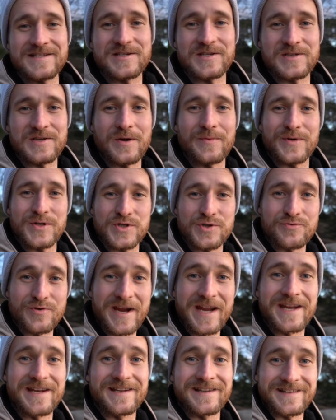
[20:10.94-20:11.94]
just how much
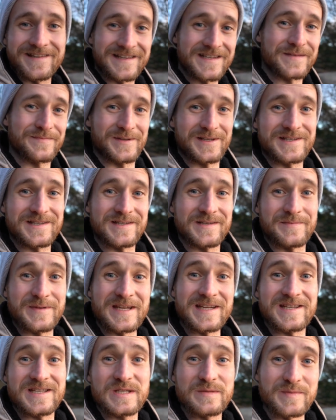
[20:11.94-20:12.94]
rain this place has been
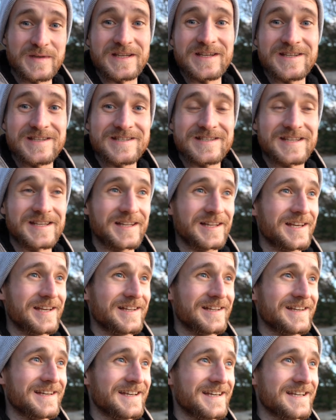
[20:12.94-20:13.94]
experiencing
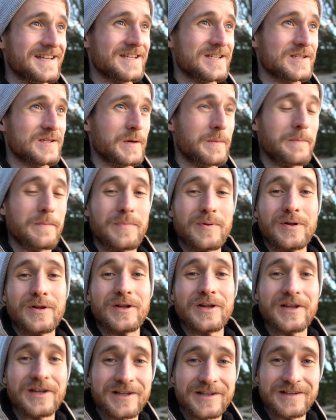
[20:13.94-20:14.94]
lately. It is
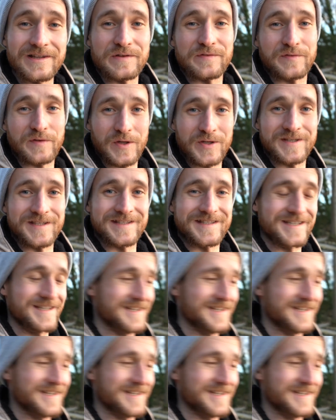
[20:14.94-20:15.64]
completely flooded.